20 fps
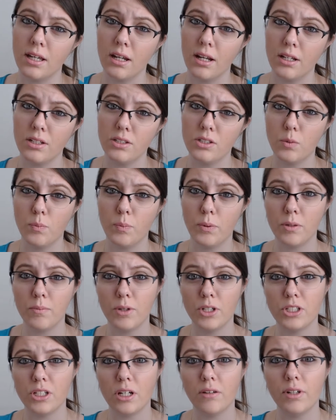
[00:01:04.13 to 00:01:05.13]
that I do
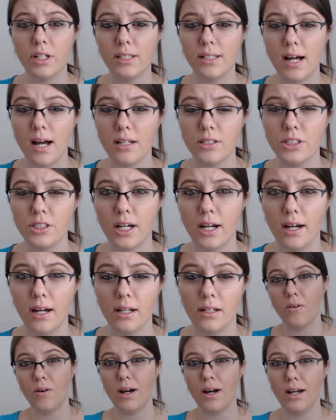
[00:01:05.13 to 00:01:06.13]
pretty much every Lat
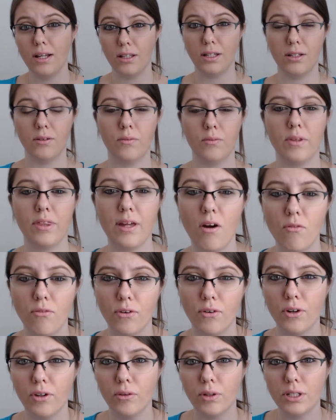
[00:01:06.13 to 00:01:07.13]
Chat. So
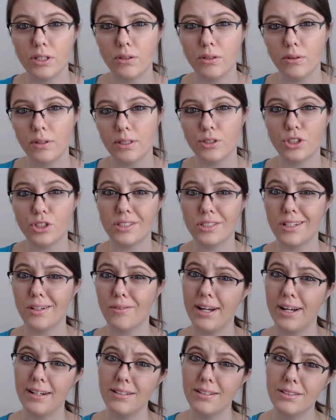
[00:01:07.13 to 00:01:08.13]
without further ado, let's just
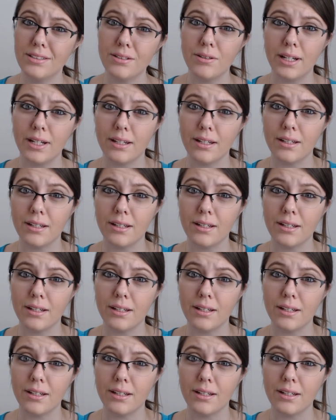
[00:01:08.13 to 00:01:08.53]
get right into